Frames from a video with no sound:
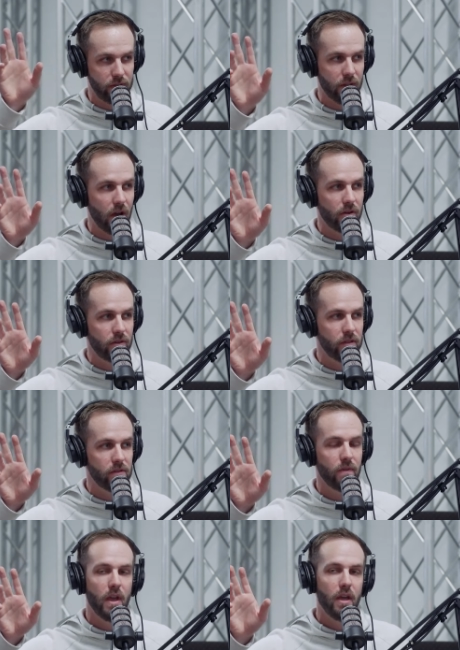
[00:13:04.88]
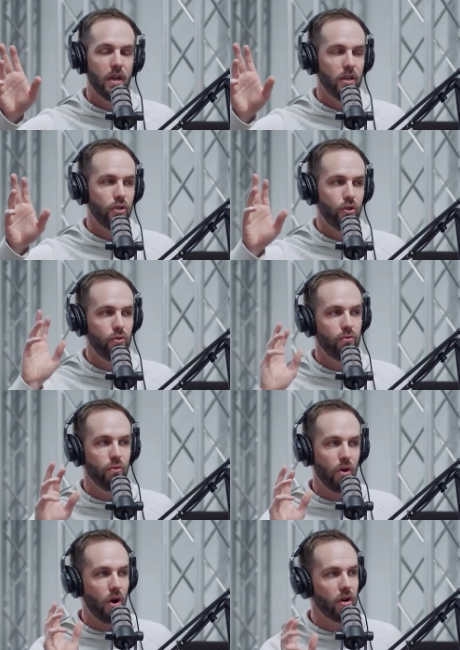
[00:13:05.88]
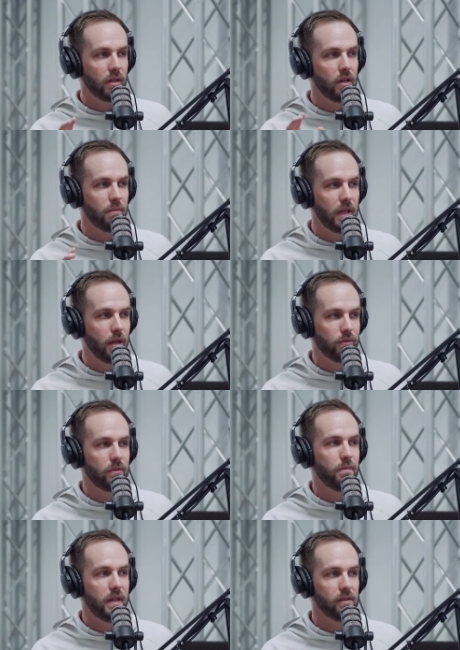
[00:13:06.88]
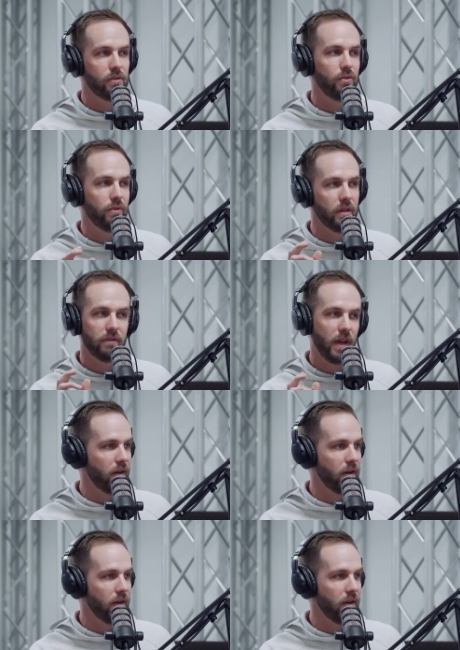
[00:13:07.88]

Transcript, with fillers: the hundreds, yeah, you aren't going to be able to be a student of